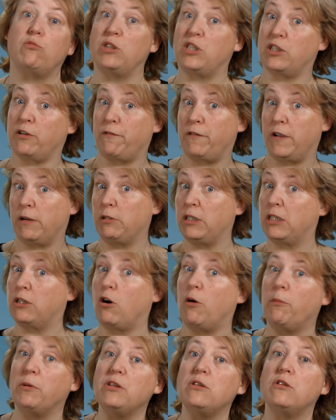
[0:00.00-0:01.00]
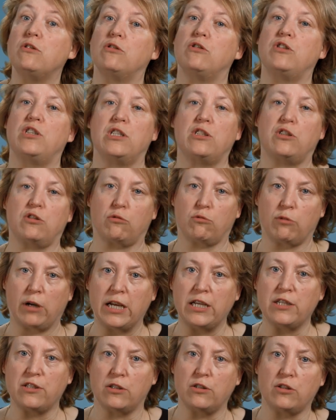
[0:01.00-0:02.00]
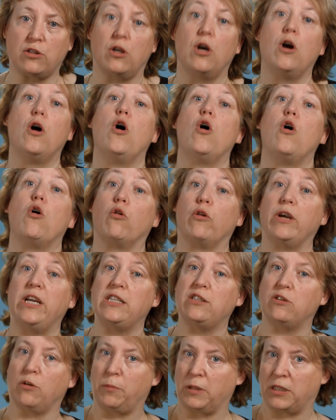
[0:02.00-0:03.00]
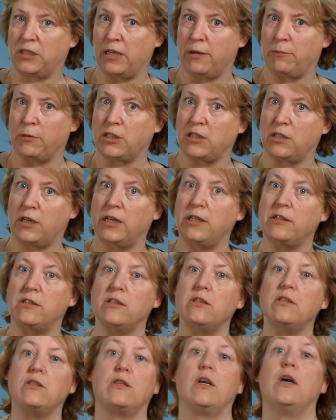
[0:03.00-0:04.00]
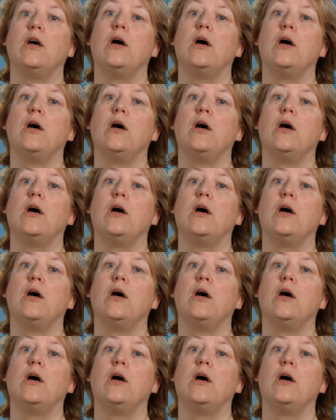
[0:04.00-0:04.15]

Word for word: which are very common, such as psoriasis or atopic dermatitis.